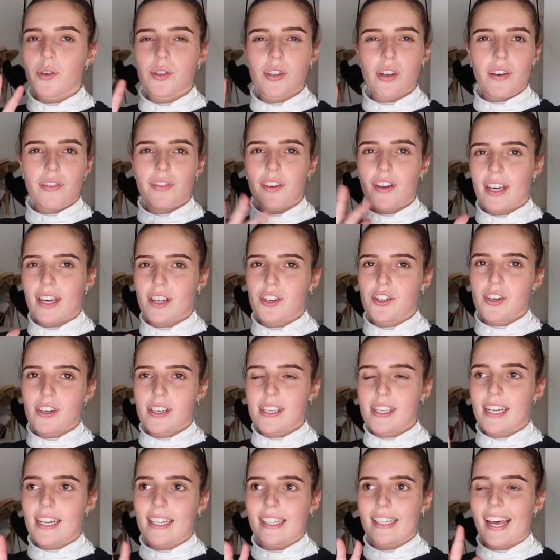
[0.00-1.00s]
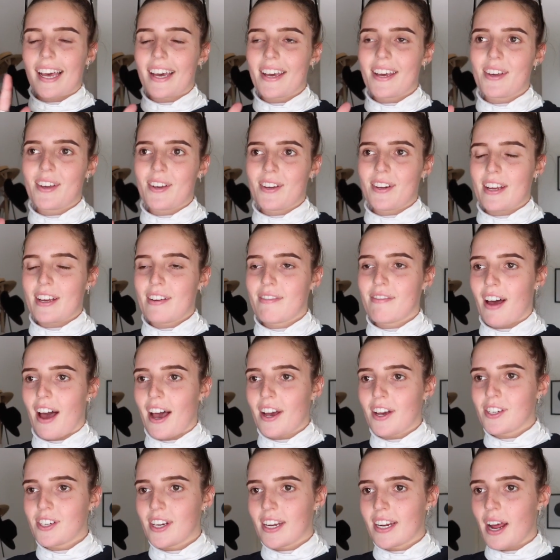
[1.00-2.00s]
Also, if you're interested in like uni
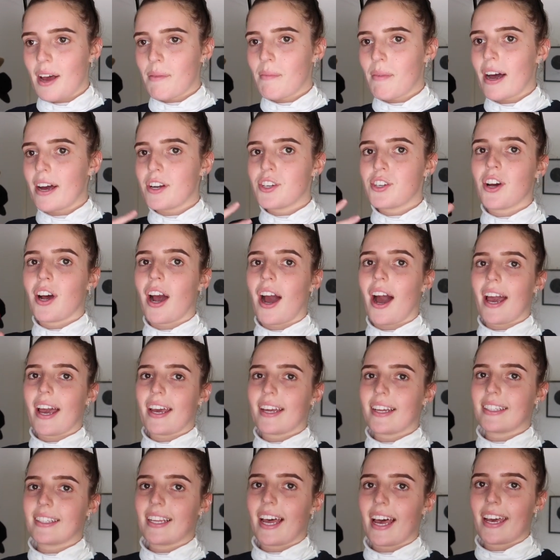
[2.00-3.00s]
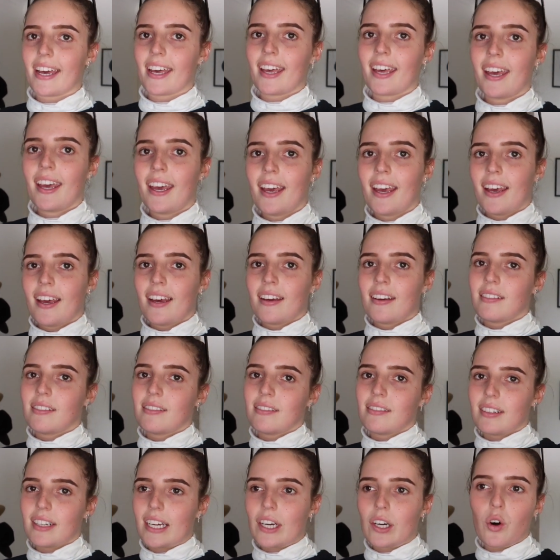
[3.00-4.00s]
fashion, I might try and like
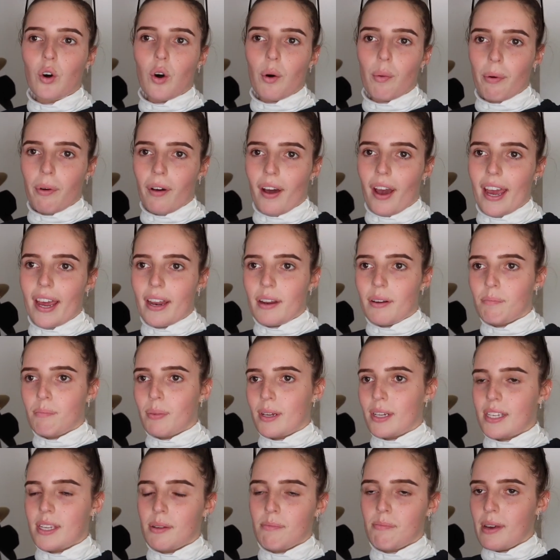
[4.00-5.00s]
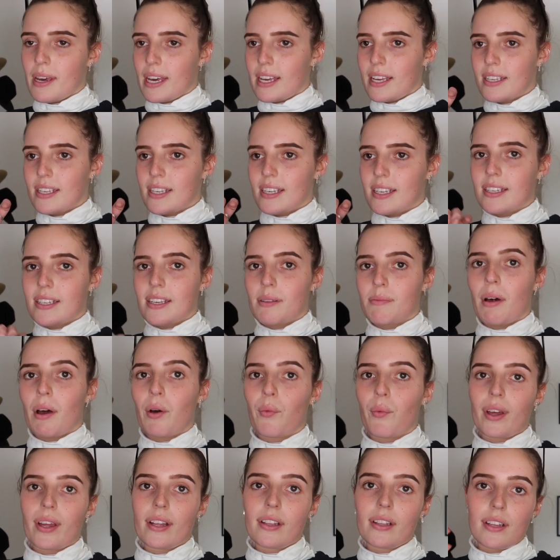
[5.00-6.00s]
incorporate bits and pieces in my
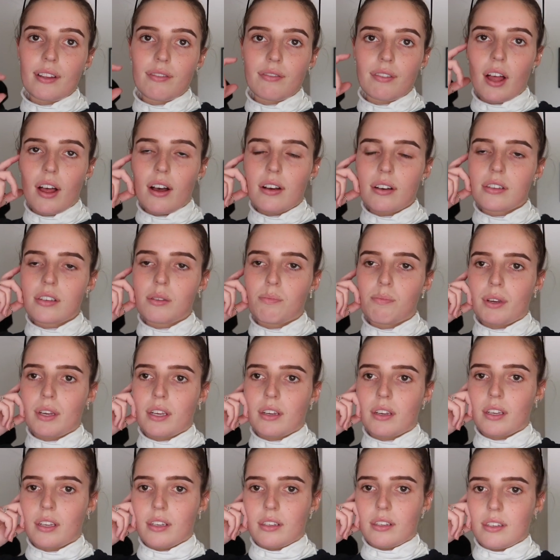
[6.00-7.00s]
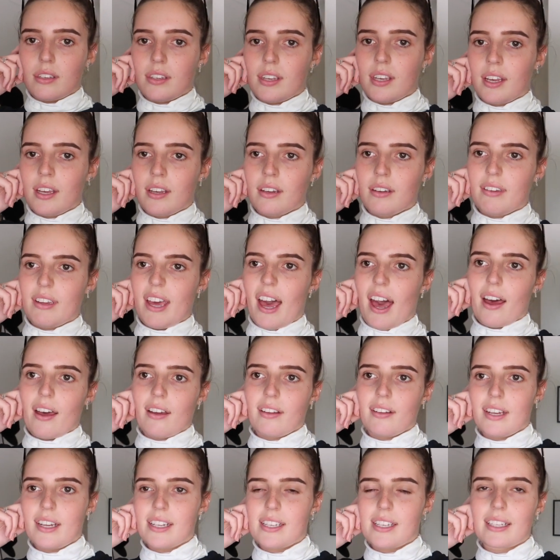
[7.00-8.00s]
weekly vlogs, because yeah,
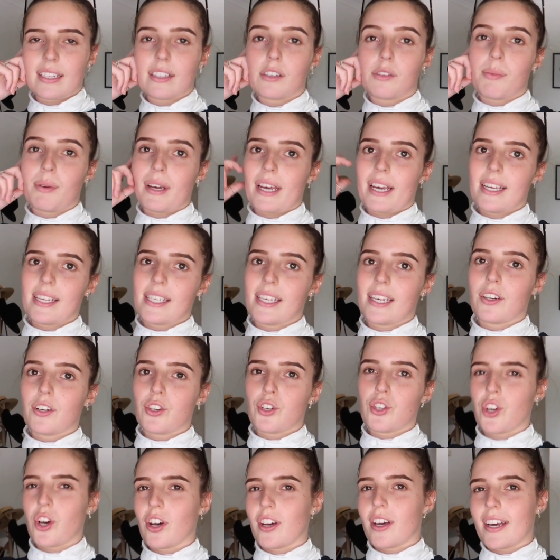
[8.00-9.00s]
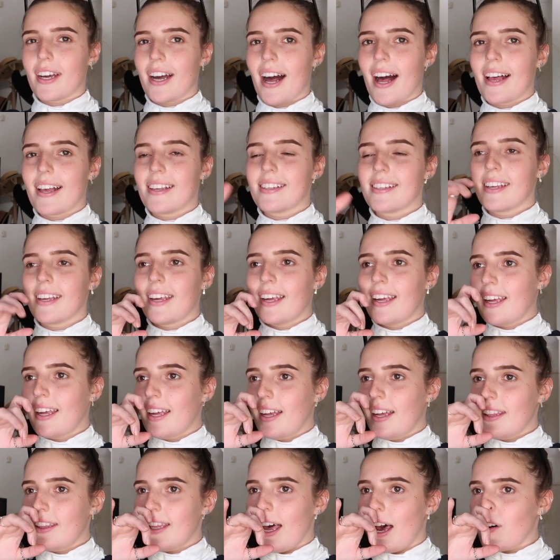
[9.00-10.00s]
it's a little bit easier to show you guys
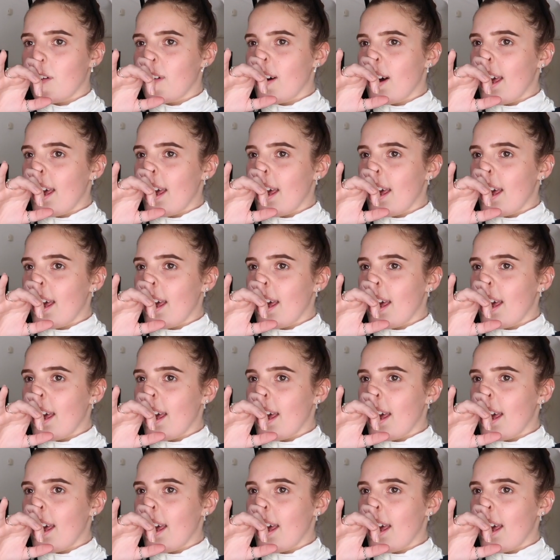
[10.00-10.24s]
that